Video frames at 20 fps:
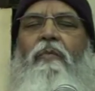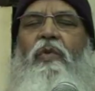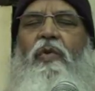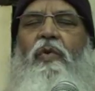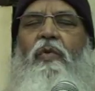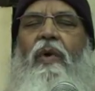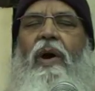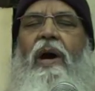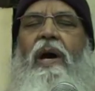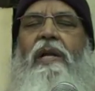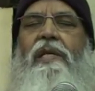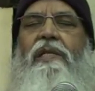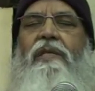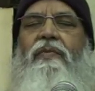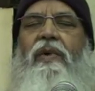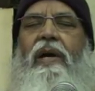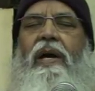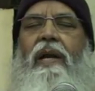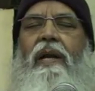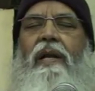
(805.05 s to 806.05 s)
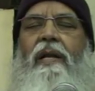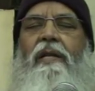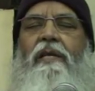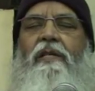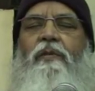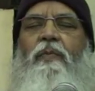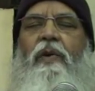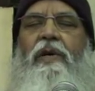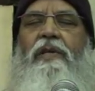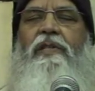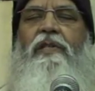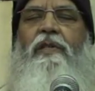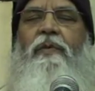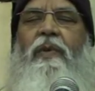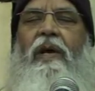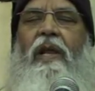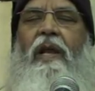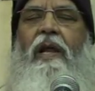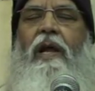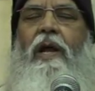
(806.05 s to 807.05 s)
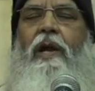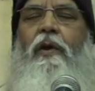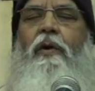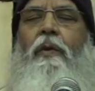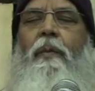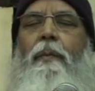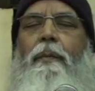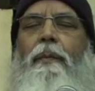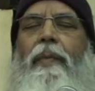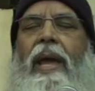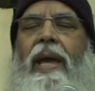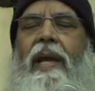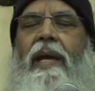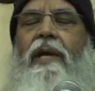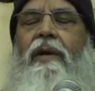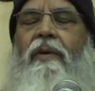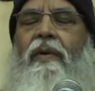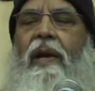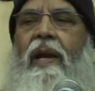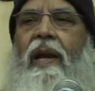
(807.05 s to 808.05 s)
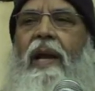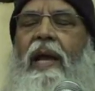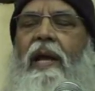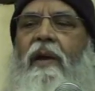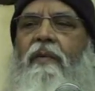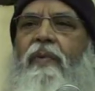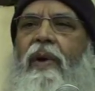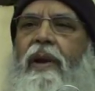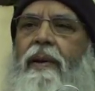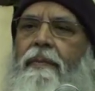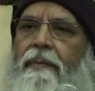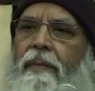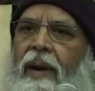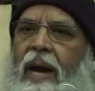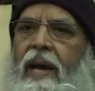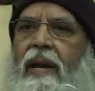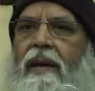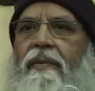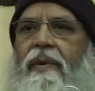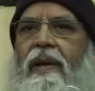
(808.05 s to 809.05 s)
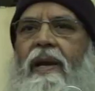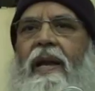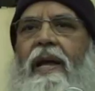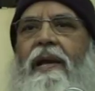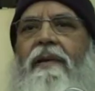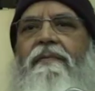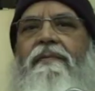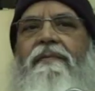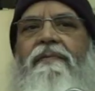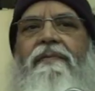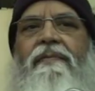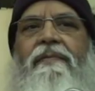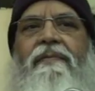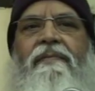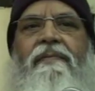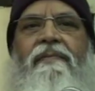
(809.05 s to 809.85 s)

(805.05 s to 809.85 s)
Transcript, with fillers: You are squarely responsible to make your life and mar our life.